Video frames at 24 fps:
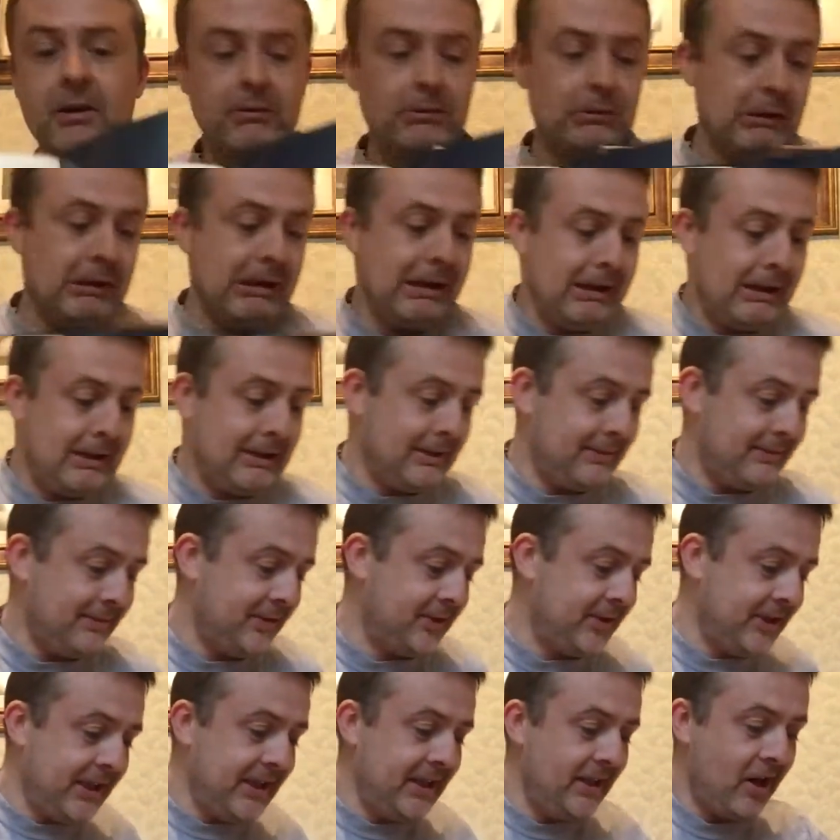Whoa,
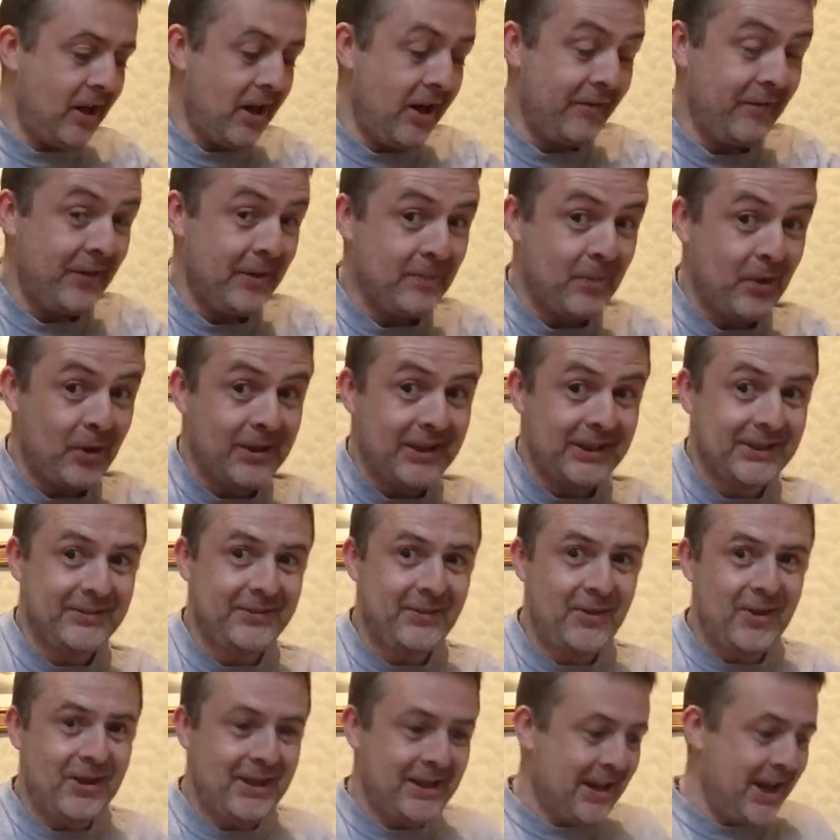see, half the book is
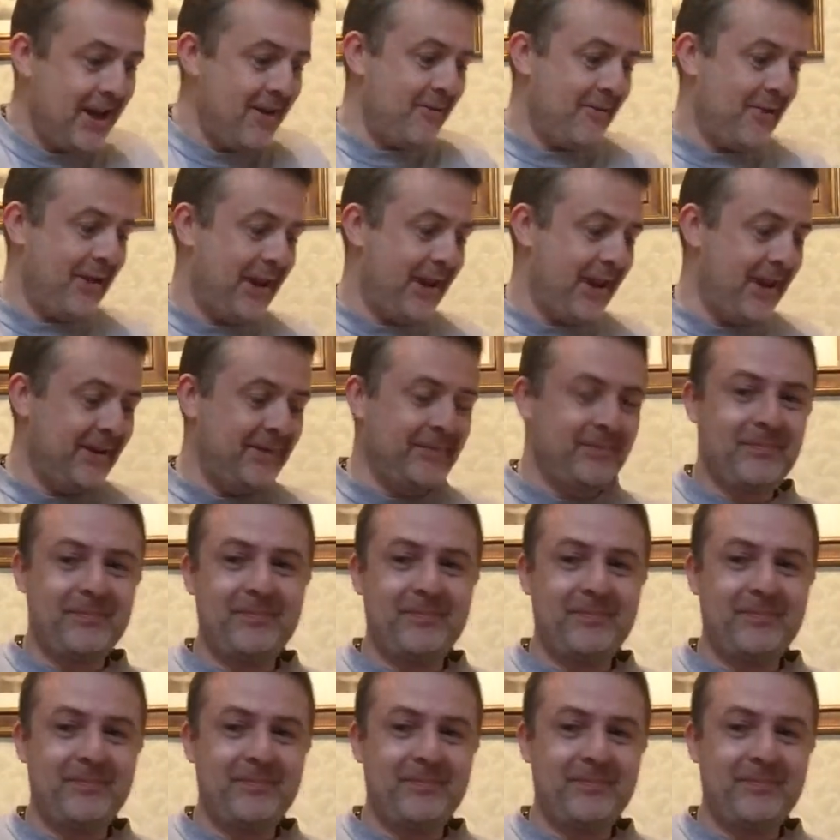falling out there.